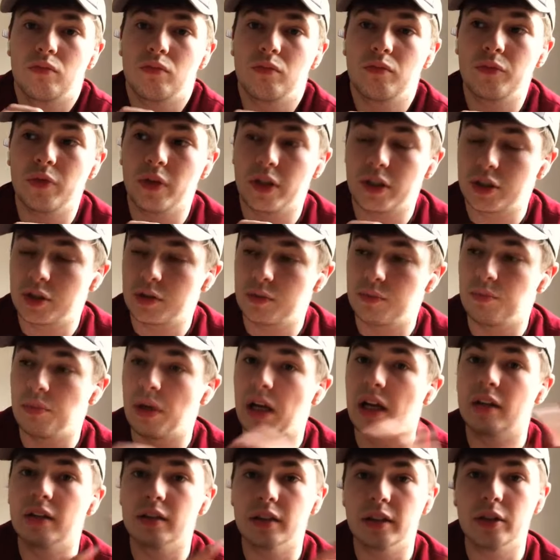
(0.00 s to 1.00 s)

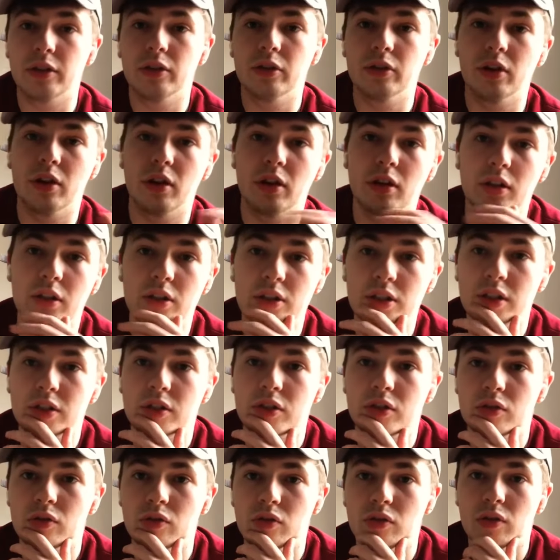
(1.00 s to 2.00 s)
expanding your knowledge
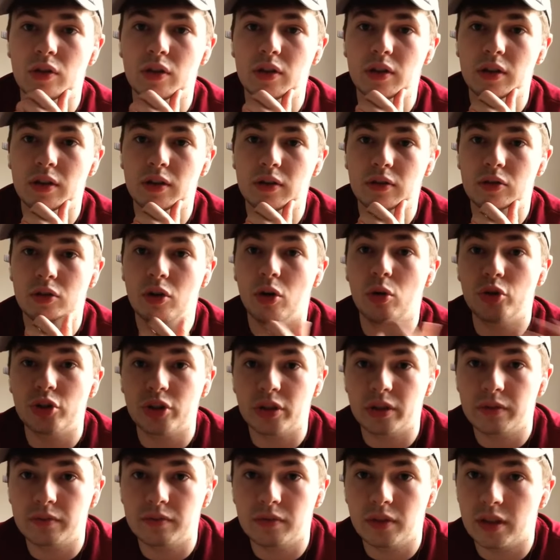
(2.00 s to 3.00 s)
into
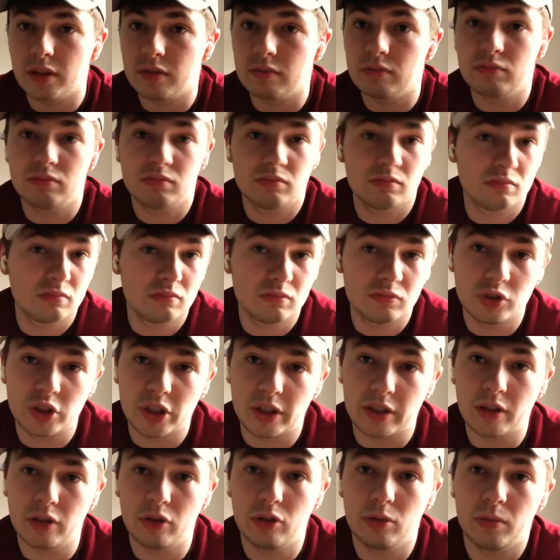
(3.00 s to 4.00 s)
coaching, then
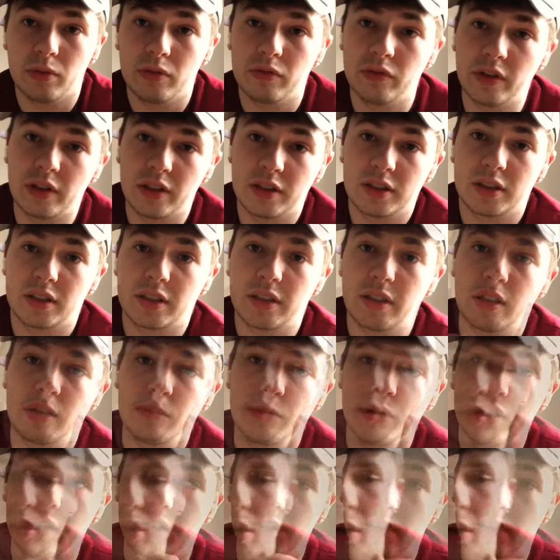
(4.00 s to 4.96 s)
check out Loma Fitness Academy there. So